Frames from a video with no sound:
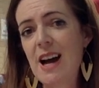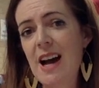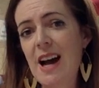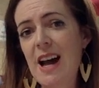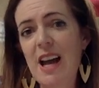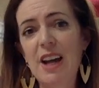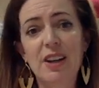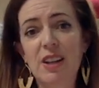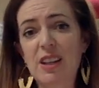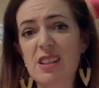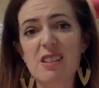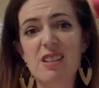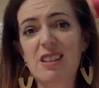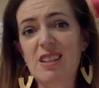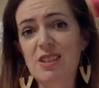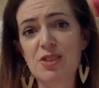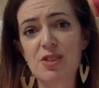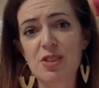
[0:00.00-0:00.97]
and it
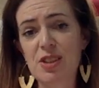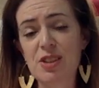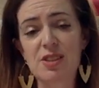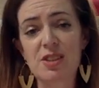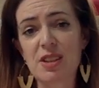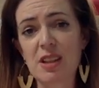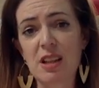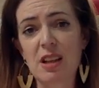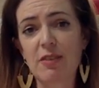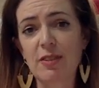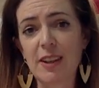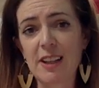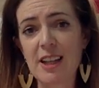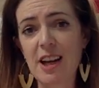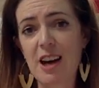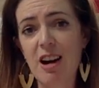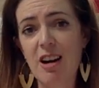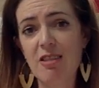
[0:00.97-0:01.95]
is just as lovely
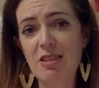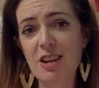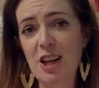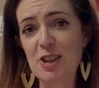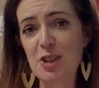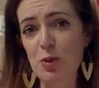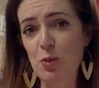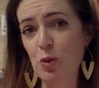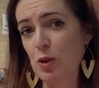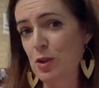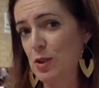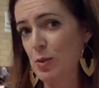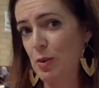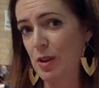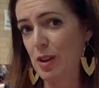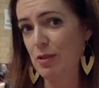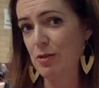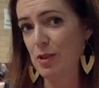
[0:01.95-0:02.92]
now as it was
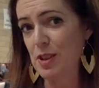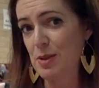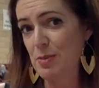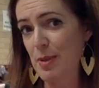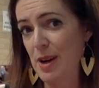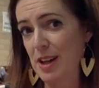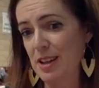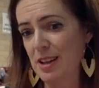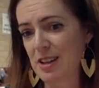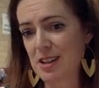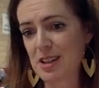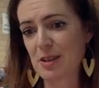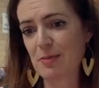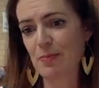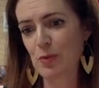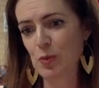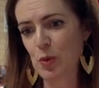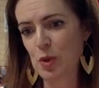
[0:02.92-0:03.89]
when I first made it,
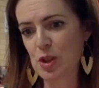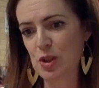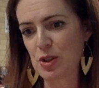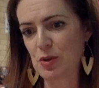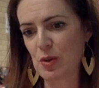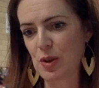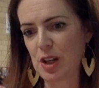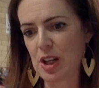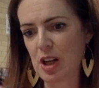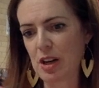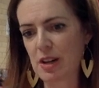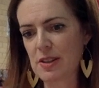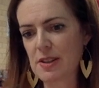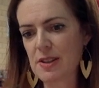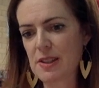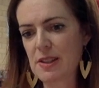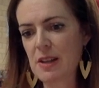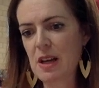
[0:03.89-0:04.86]
which is really
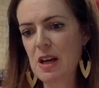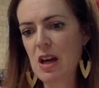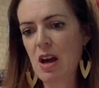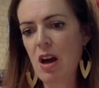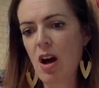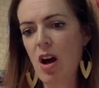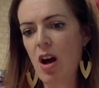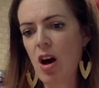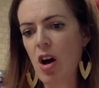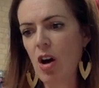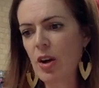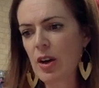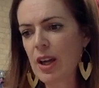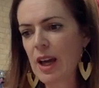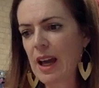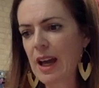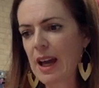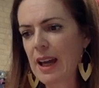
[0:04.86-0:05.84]
nice.
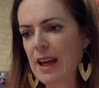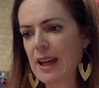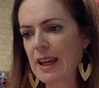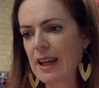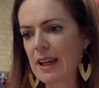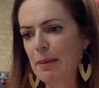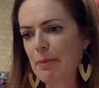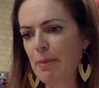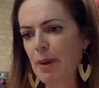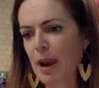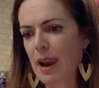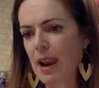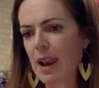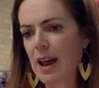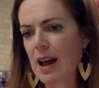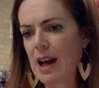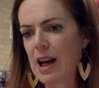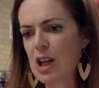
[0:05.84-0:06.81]
Okay,
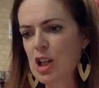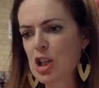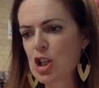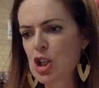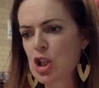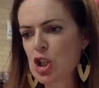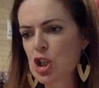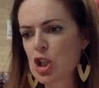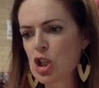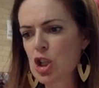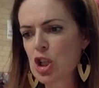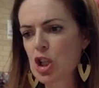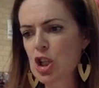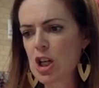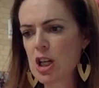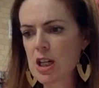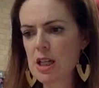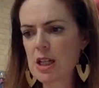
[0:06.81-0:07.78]
blush.
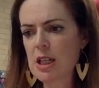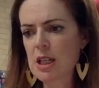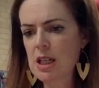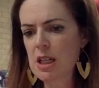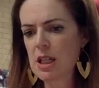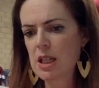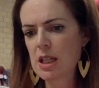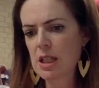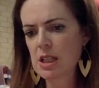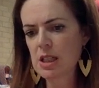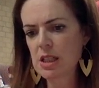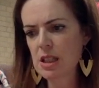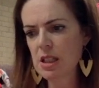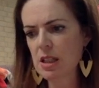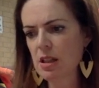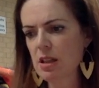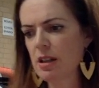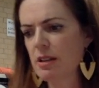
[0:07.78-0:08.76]

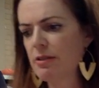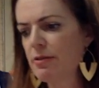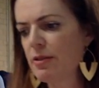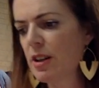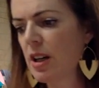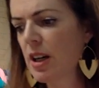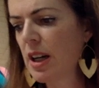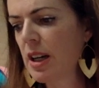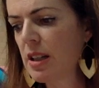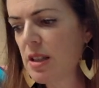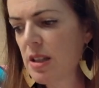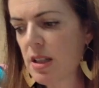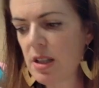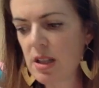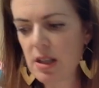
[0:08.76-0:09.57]
Did I find...